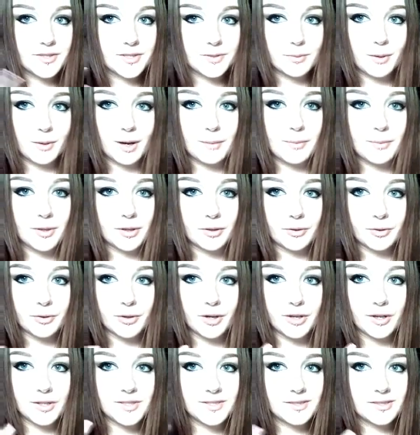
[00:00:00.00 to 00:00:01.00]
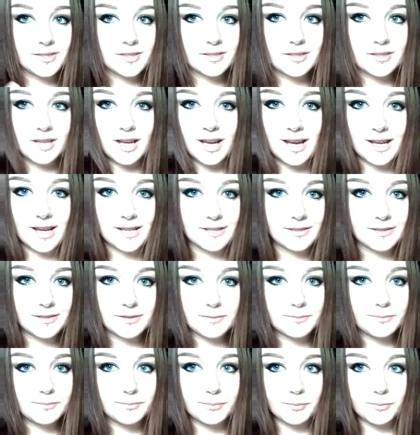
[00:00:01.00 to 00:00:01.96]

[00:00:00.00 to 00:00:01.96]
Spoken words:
swipe it across and